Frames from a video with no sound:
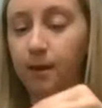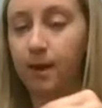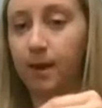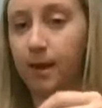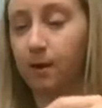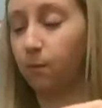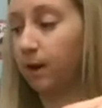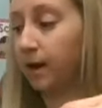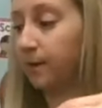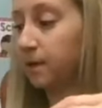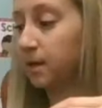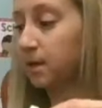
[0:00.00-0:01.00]
And what
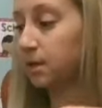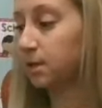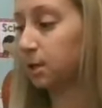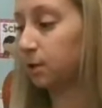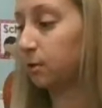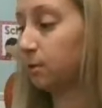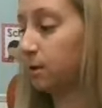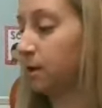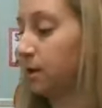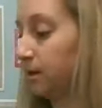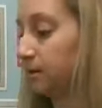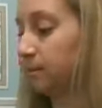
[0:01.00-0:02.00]
I'm going to do,
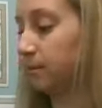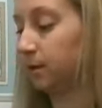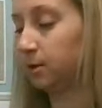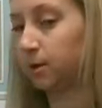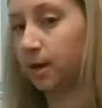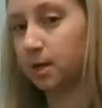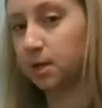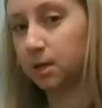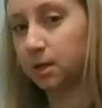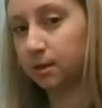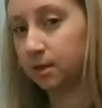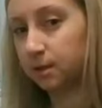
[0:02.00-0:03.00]
I'm going to try to
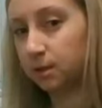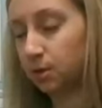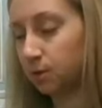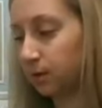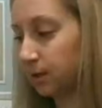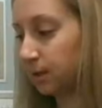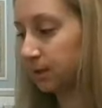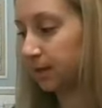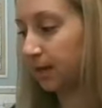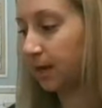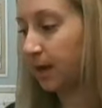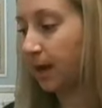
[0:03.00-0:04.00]
turn this so you can
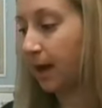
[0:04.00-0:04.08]
see.